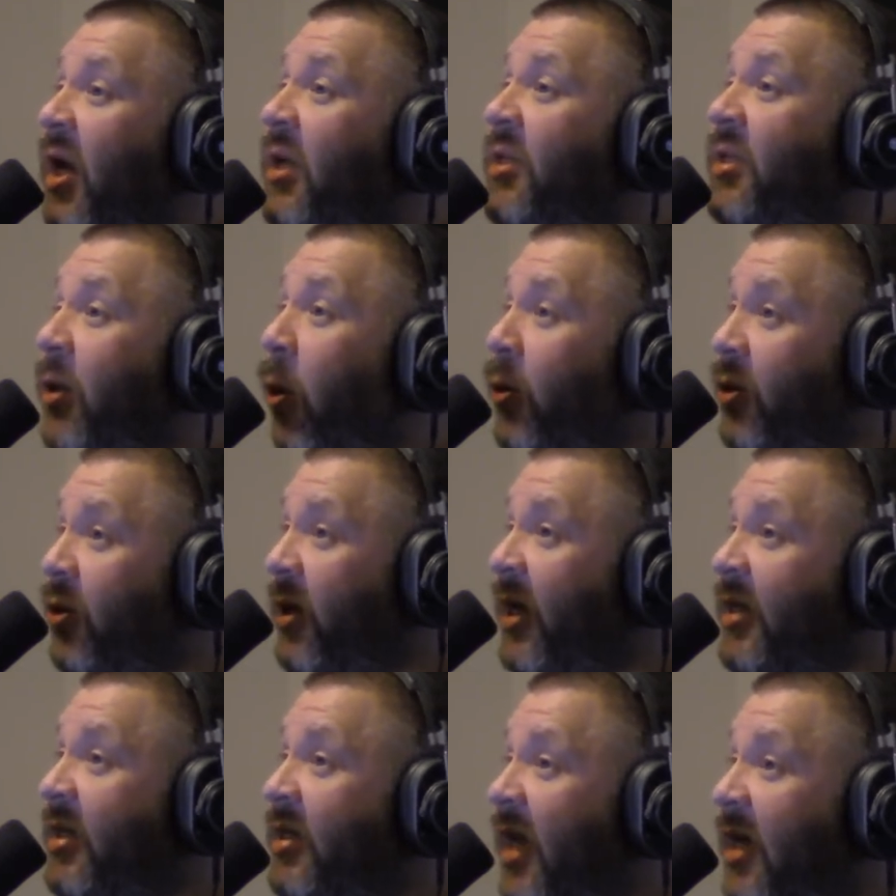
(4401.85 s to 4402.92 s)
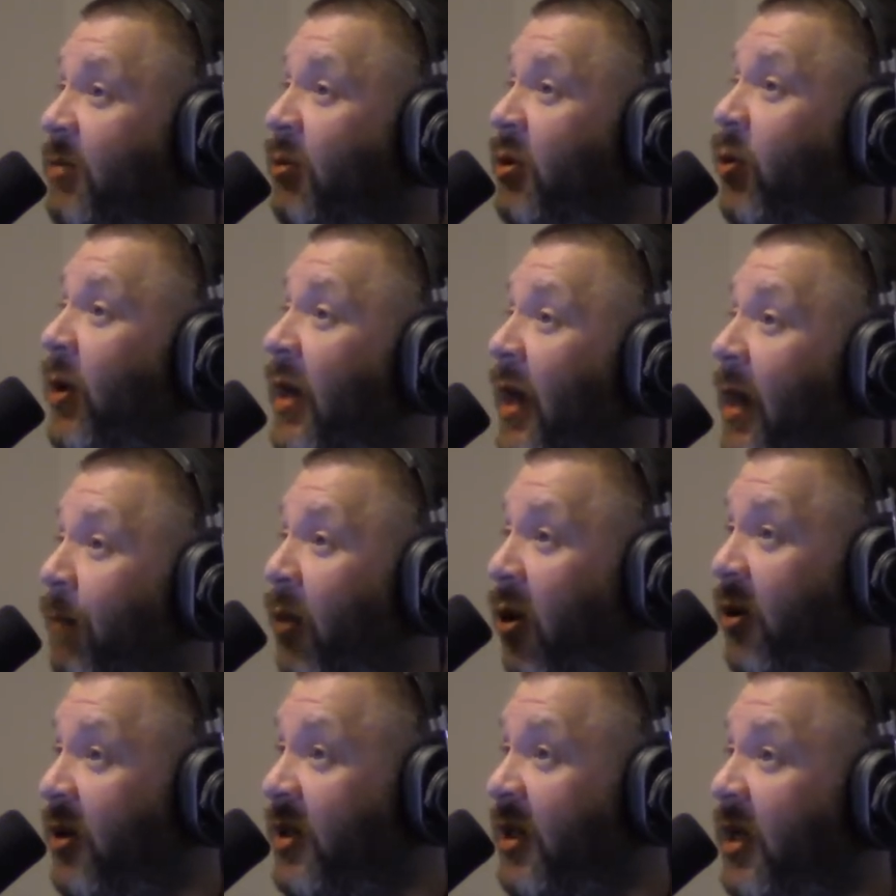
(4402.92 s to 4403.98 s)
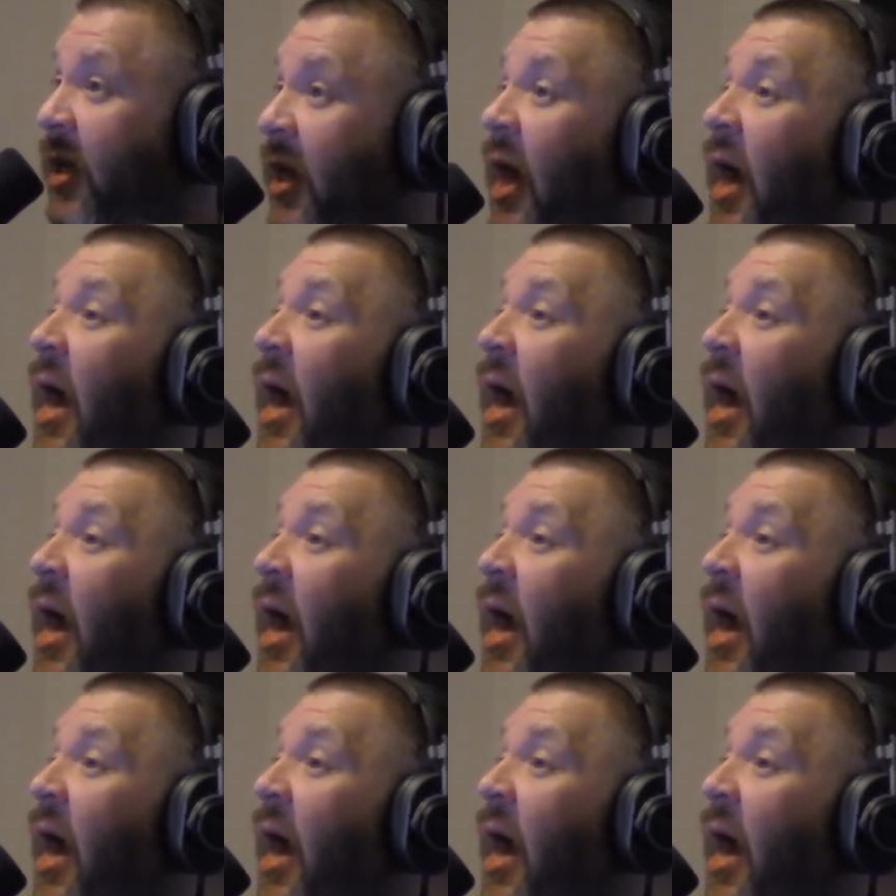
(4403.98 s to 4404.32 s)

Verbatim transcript: Adultery is sex between a person